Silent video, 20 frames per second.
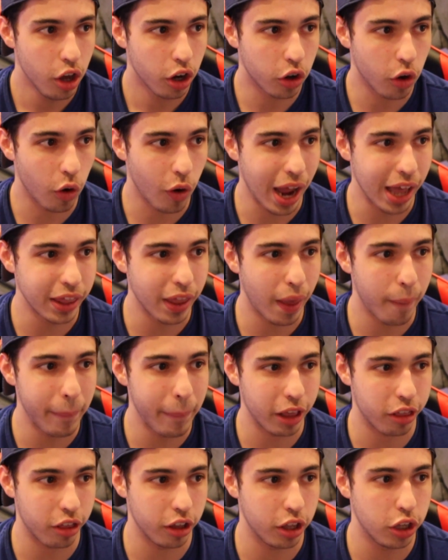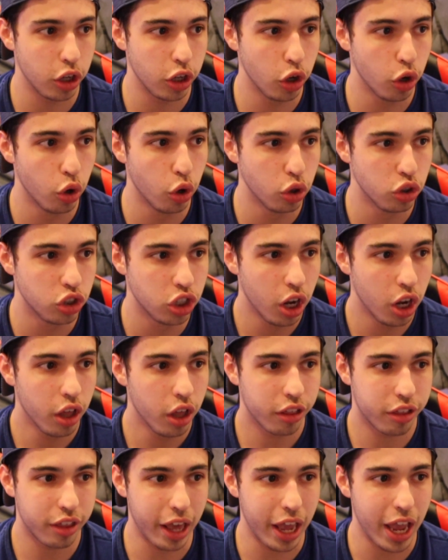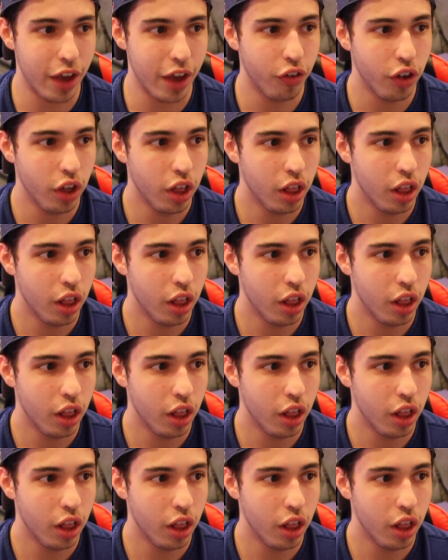Guerin then makes a huge save,